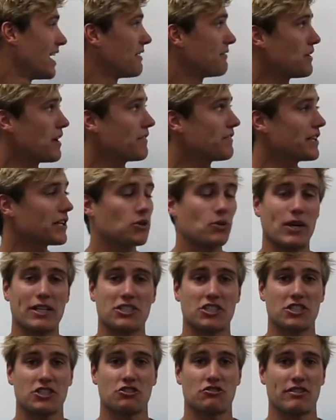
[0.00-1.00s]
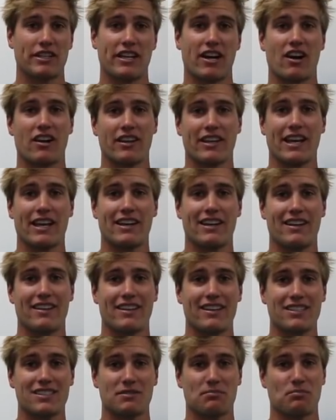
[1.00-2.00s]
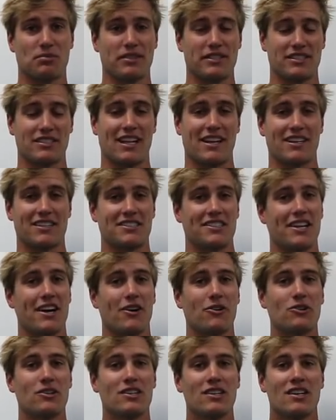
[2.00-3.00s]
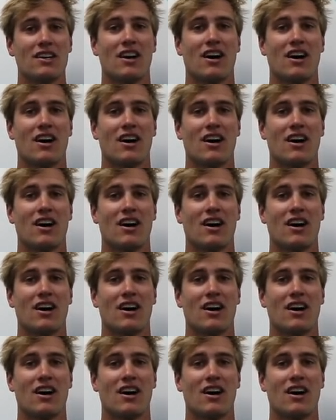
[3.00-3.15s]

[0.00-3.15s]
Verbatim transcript: If you have any questions regarding any of this, please let us know.